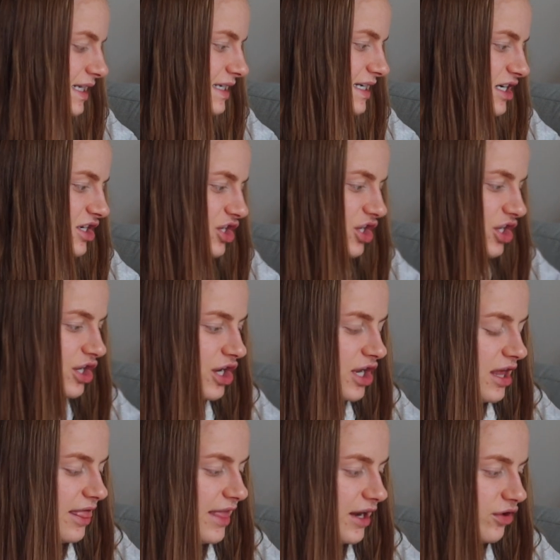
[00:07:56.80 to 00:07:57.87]
Day dinner,
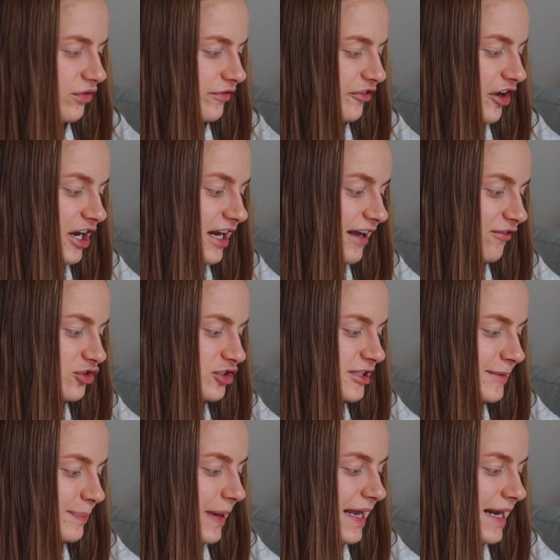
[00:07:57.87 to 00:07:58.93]
then on Friday I've got
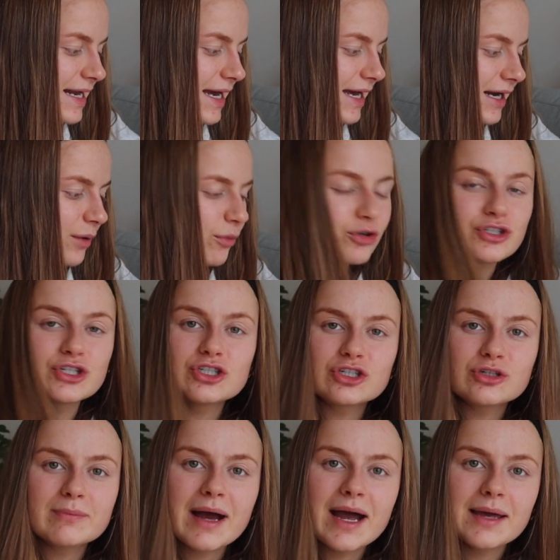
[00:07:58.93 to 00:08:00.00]
spin and I want to
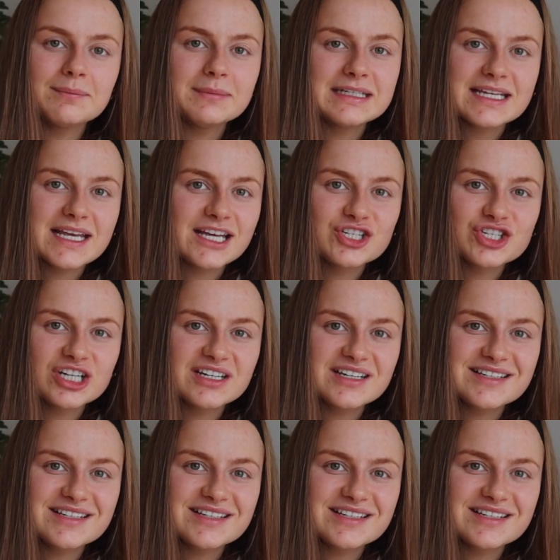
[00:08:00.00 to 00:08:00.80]
do my mediation